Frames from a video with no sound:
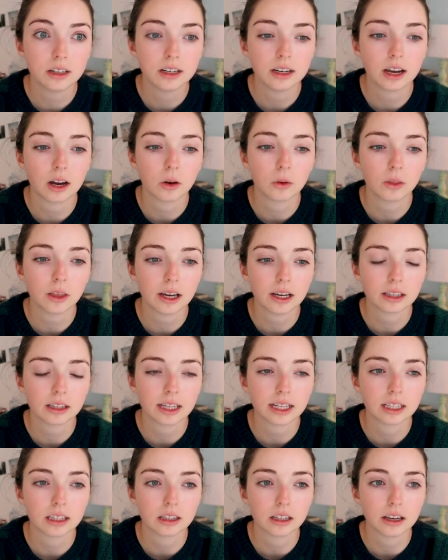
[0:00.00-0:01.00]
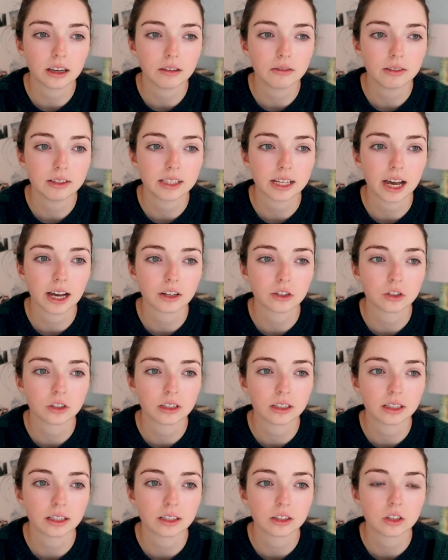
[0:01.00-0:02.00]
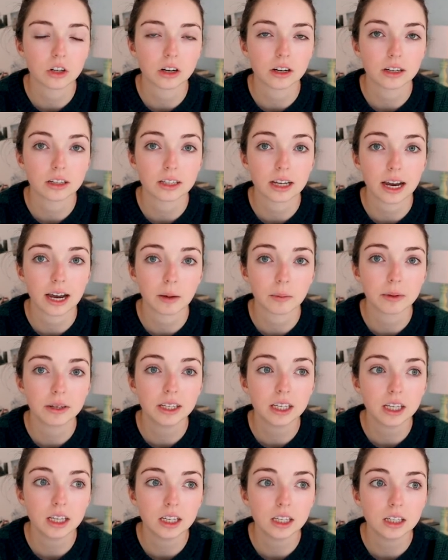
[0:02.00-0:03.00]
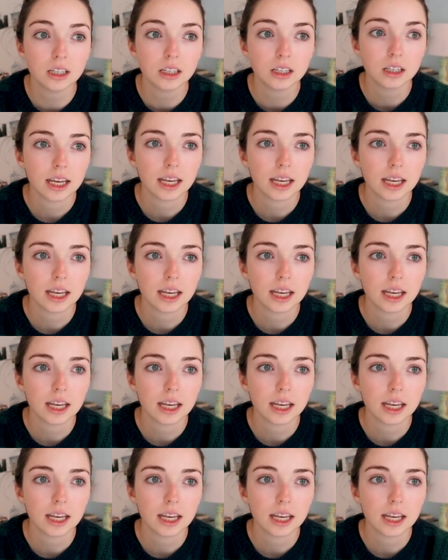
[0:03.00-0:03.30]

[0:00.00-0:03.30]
now that like life is actually like starting to happen again.